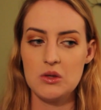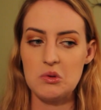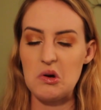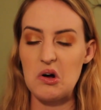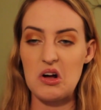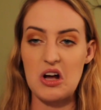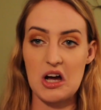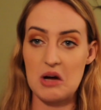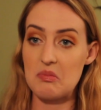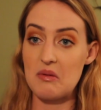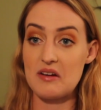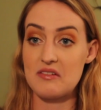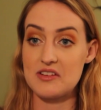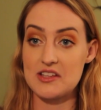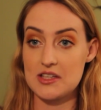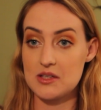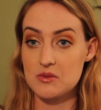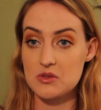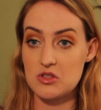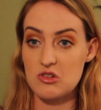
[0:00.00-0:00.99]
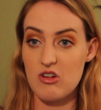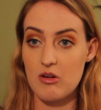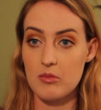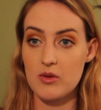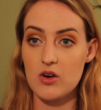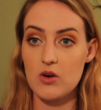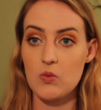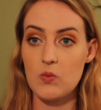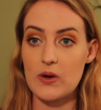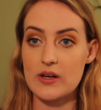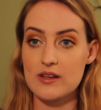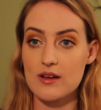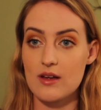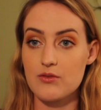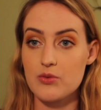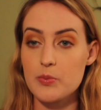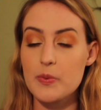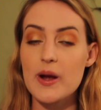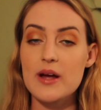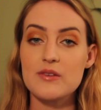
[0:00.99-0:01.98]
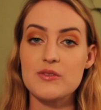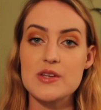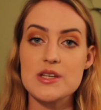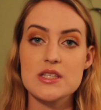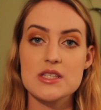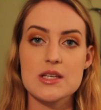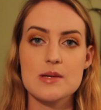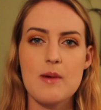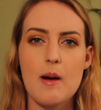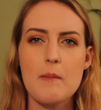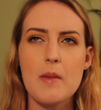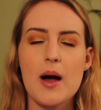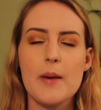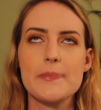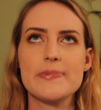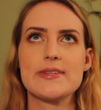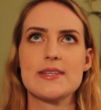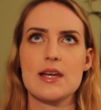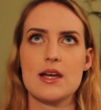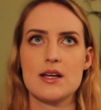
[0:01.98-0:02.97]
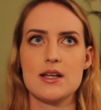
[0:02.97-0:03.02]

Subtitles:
Woke up, everything was normal, went down for breakfast, and my mom